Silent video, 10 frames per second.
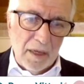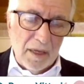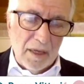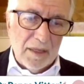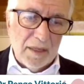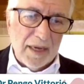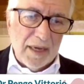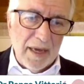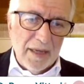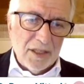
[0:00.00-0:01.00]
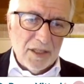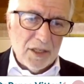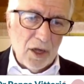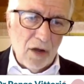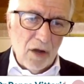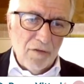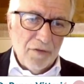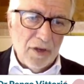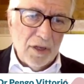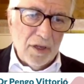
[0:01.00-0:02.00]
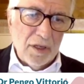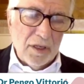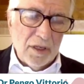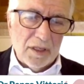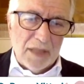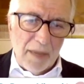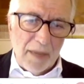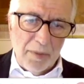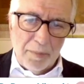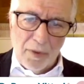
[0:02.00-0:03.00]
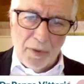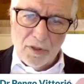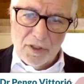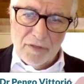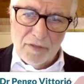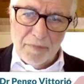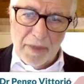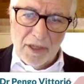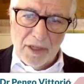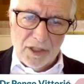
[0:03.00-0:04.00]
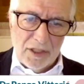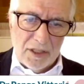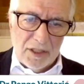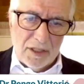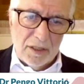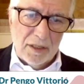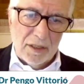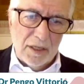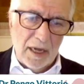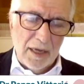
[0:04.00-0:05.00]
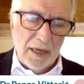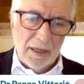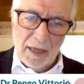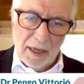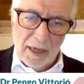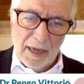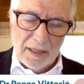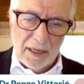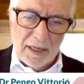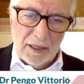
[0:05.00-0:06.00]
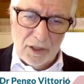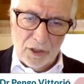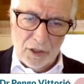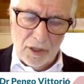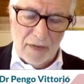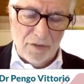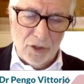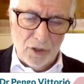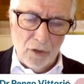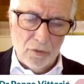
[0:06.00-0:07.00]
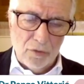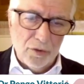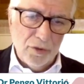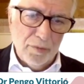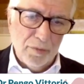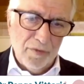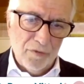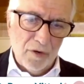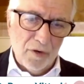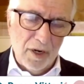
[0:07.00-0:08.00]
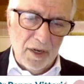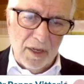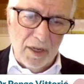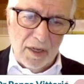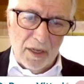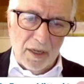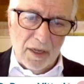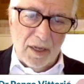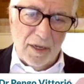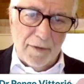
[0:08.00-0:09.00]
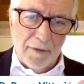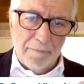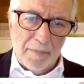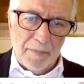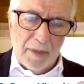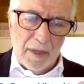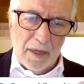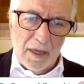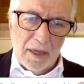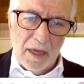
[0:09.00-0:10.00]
In the case of double positive patients, I have shown to you before, I